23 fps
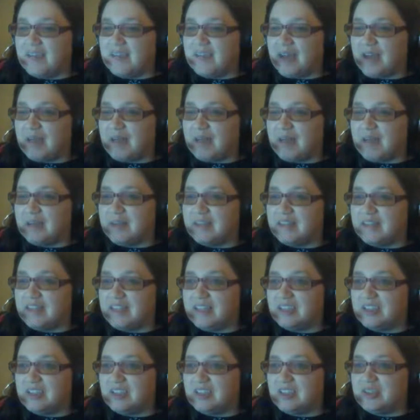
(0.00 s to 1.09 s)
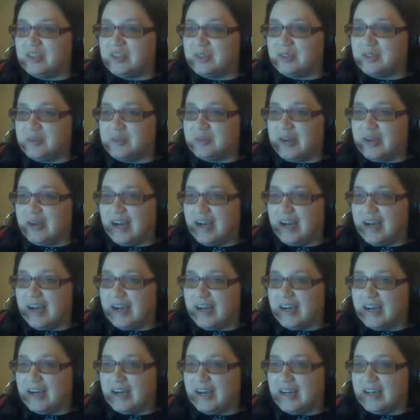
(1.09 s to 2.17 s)
I'm going to let you
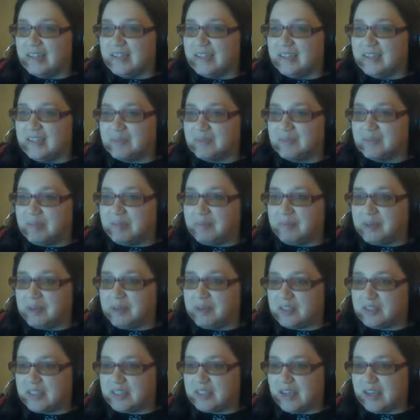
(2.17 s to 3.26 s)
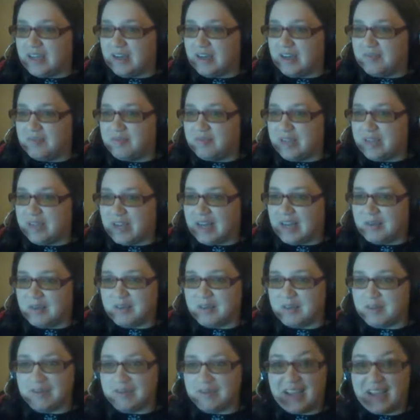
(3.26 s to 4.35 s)
pimp your stuff, and I'm going to
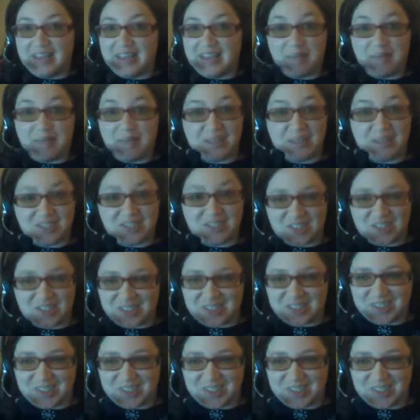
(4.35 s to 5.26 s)
find that picture.